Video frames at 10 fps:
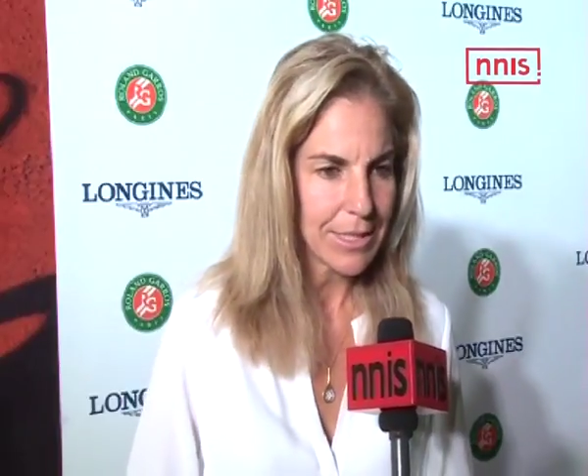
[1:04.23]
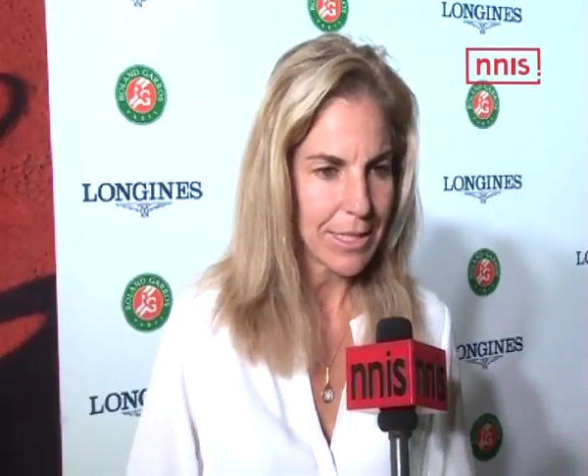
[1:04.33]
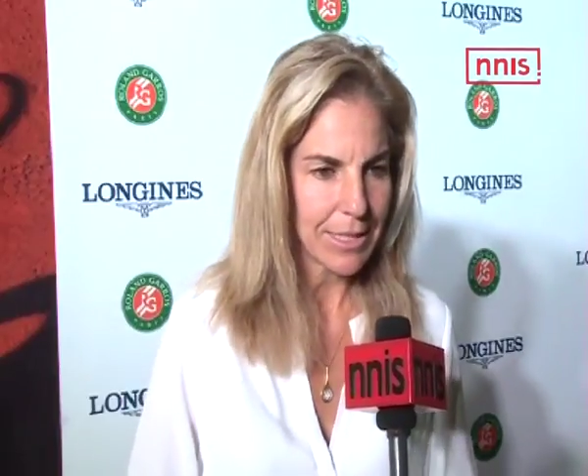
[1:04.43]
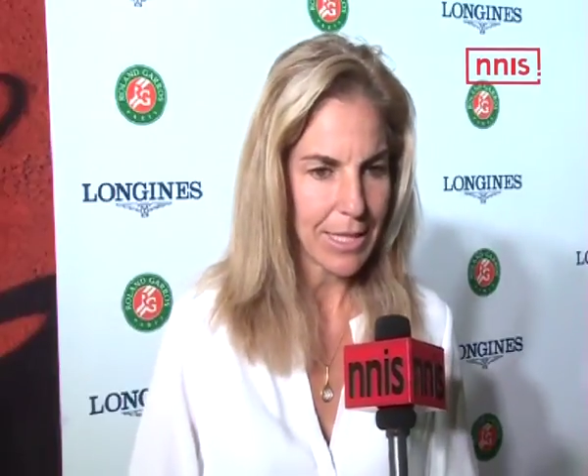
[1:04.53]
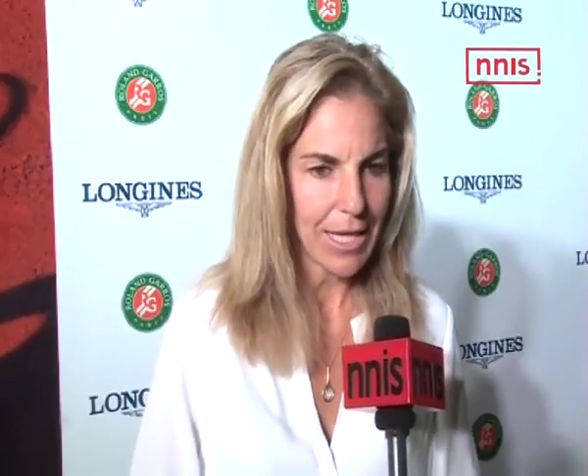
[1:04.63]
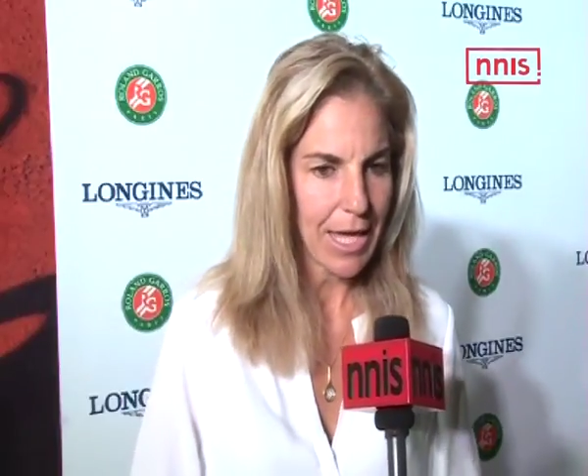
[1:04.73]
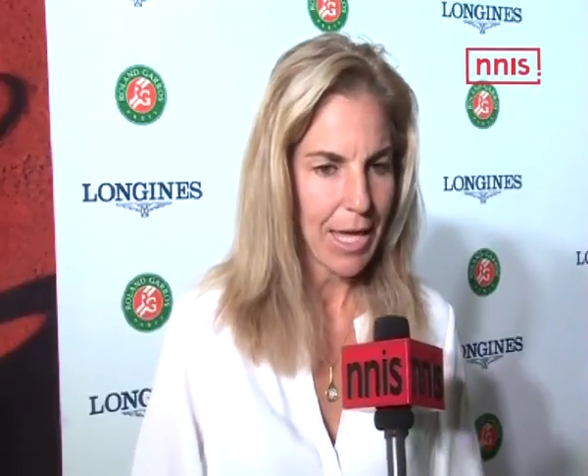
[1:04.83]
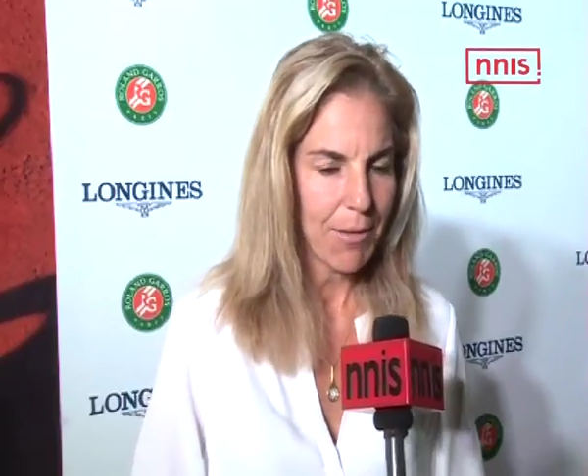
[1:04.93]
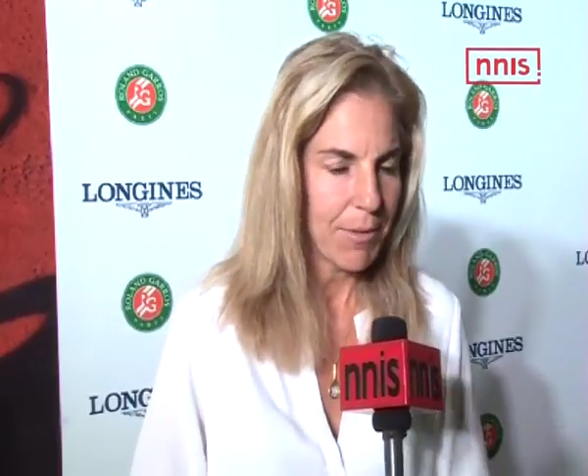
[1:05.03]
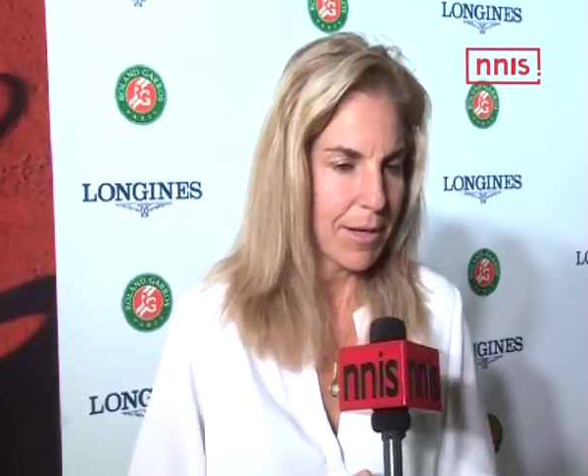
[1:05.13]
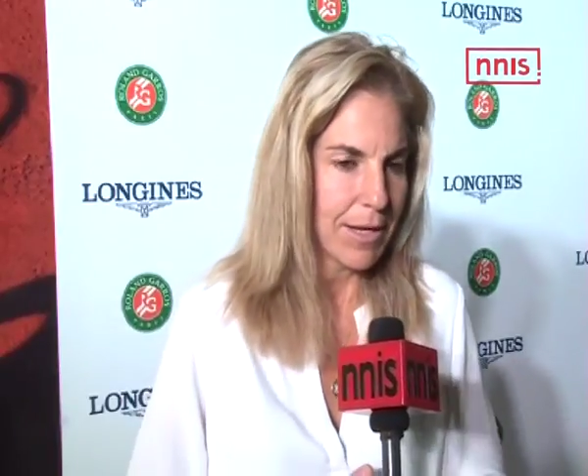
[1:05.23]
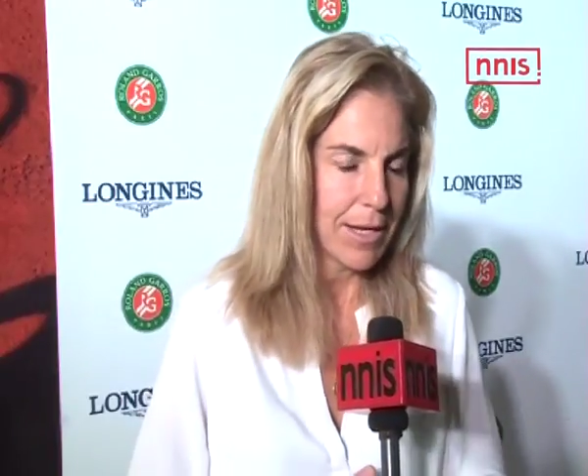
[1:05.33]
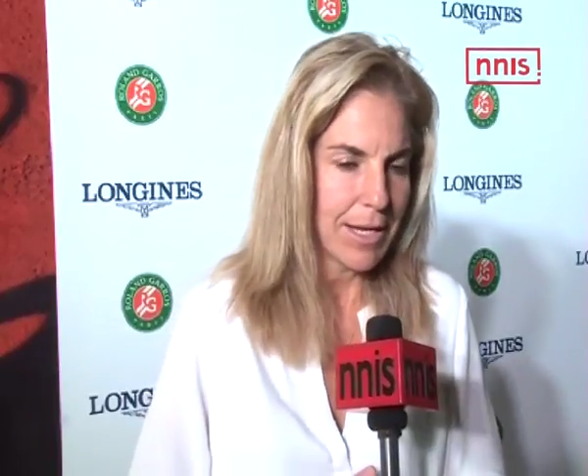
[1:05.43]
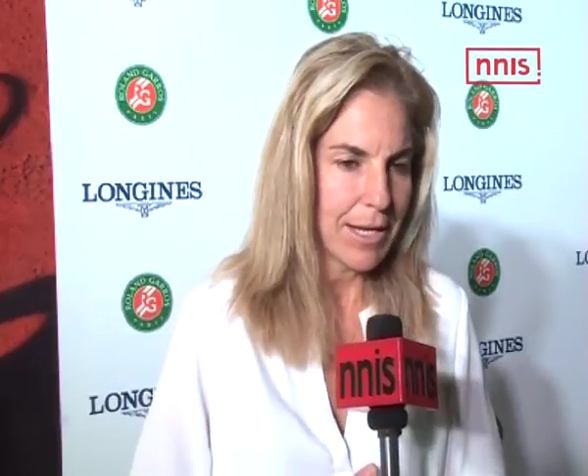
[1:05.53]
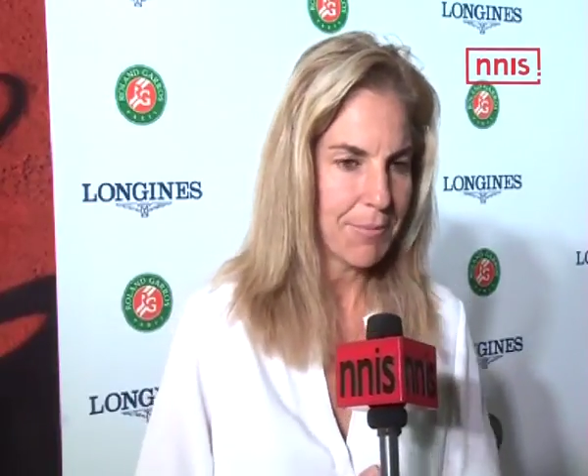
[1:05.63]
and the game,
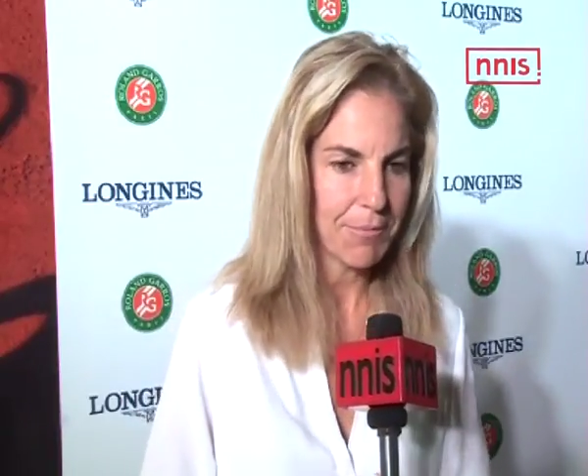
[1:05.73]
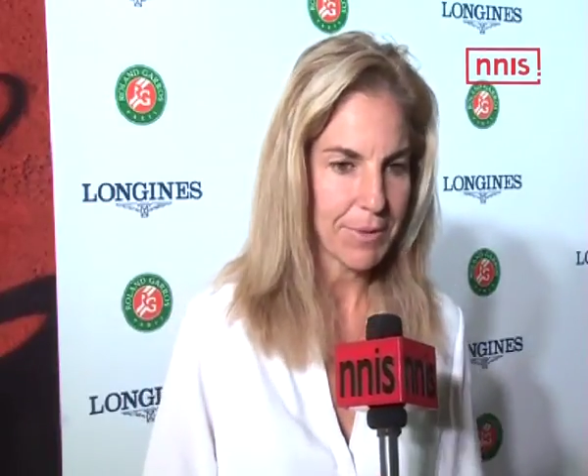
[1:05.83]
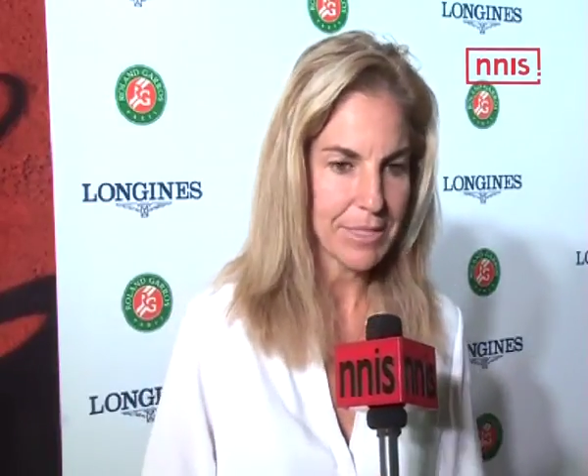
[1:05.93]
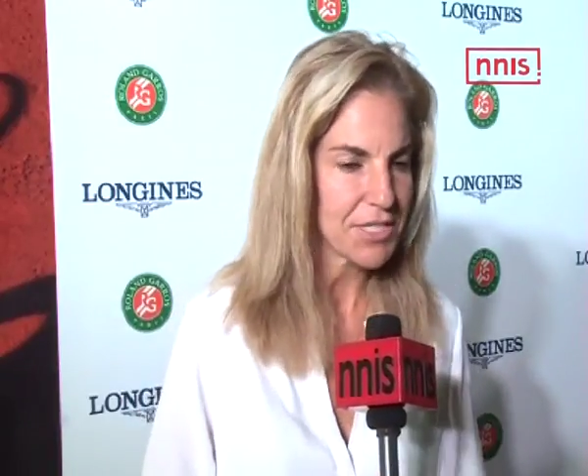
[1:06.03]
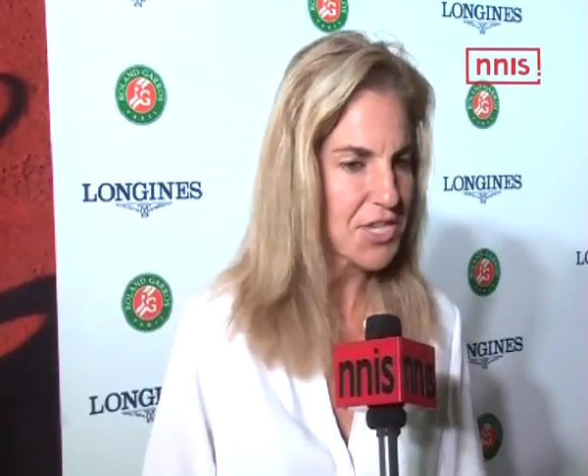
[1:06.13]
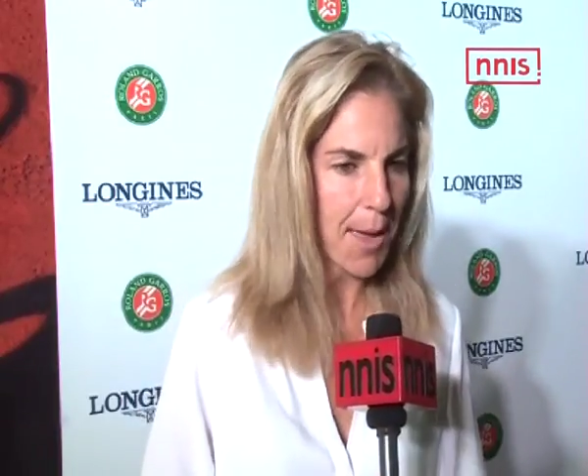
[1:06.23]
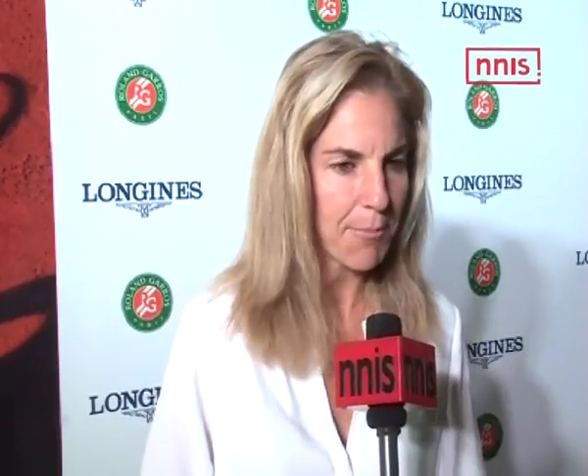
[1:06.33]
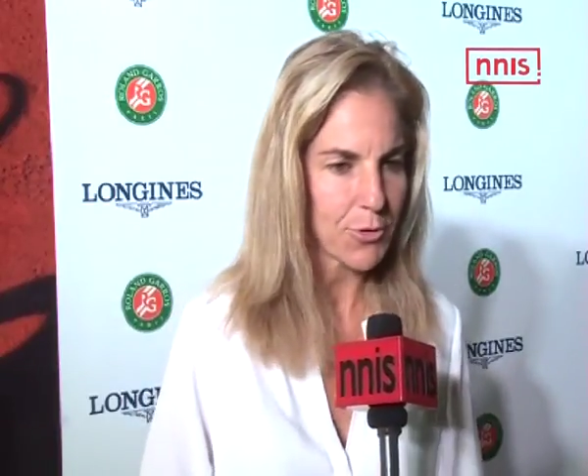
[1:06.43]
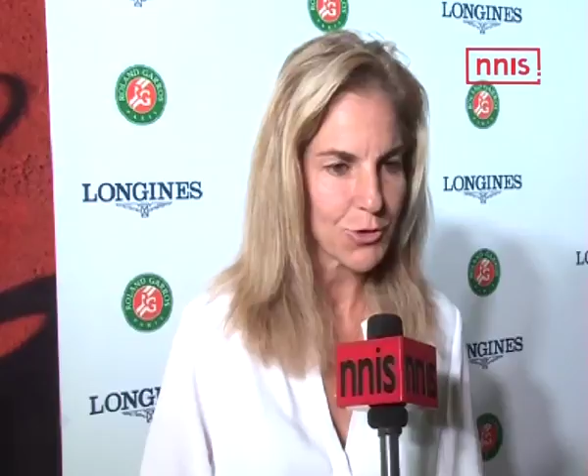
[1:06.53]
and he's a champion.